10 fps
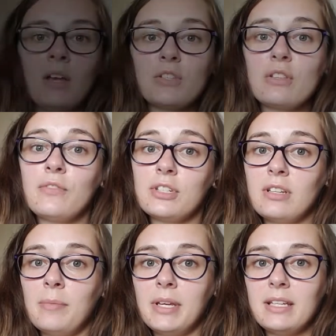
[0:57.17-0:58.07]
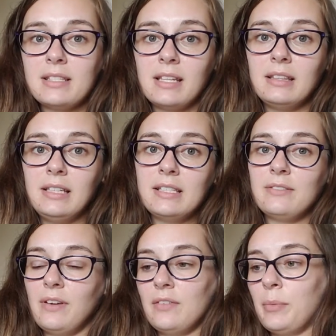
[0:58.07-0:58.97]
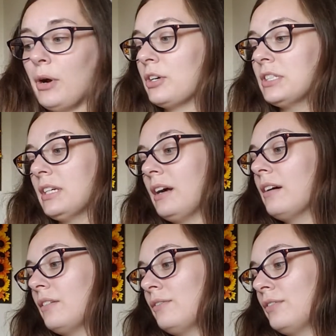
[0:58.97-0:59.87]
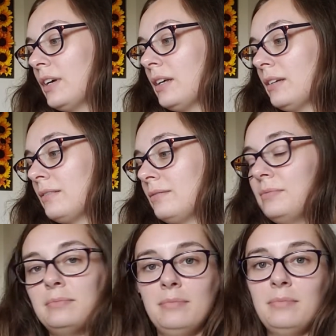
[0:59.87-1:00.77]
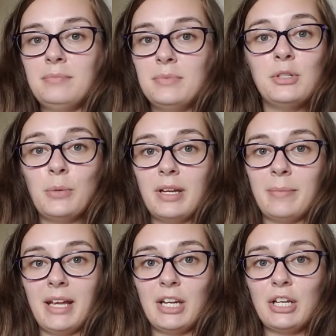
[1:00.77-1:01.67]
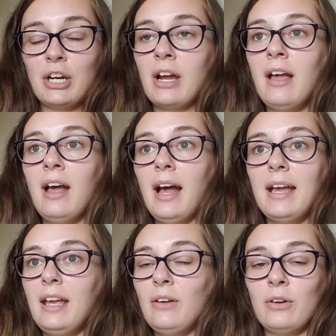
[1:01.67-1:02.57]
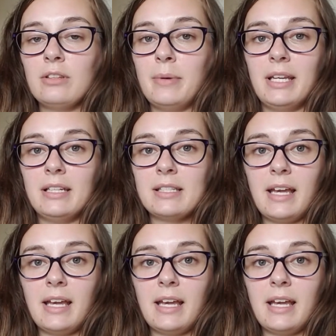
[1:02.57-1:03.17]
So the first topic is the least favorite part of doing a manicure. I hate all the maintenance.